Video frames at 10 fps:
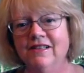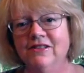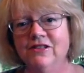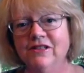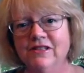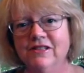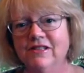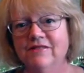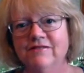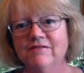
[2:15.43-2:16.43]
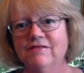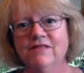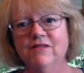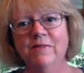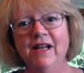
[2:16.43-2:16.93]
just
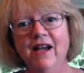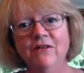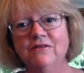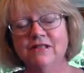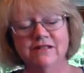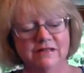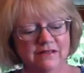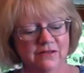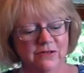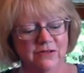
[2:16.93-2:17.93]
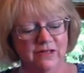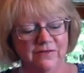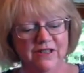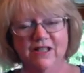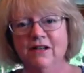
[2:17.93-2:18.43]
rip it out. If you
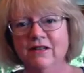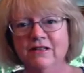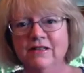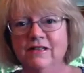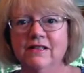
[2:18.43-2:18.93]
love the yarn,